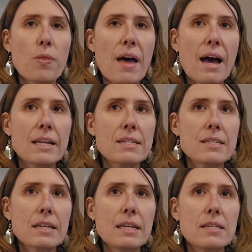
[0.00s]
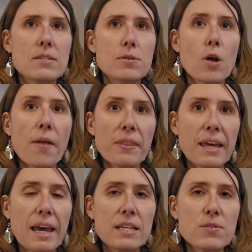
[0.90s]
That is not the
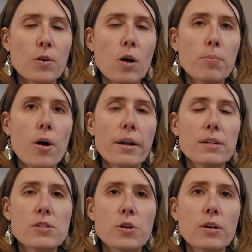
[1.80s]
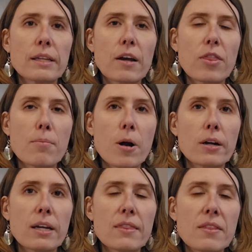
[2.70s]
case for all products currently on the
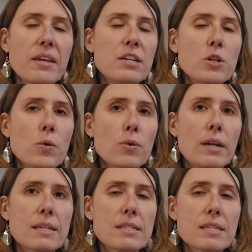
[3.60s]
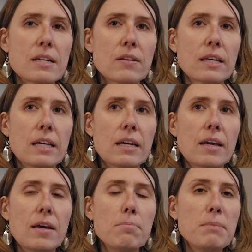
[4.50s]
market, that they don't necessarily
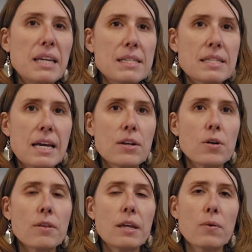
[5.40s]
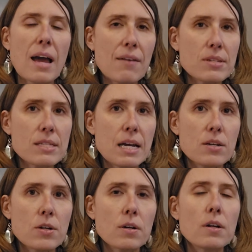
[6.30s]
meet a standard, they don't have a
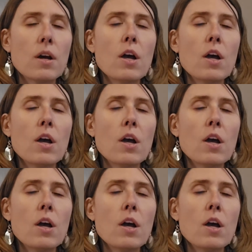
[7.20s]
standard.